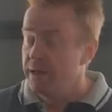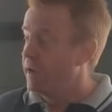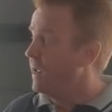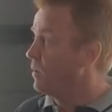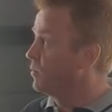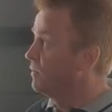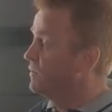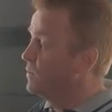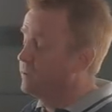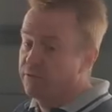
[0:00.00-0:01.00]
Now I'm
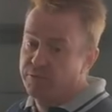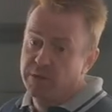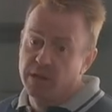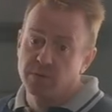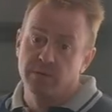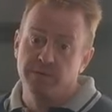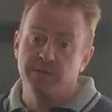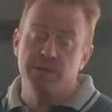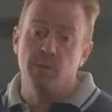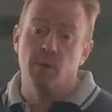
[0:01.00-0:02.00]
reviewing the
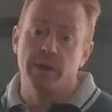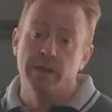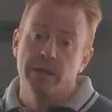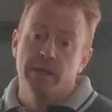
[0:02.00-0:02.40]
350 watt.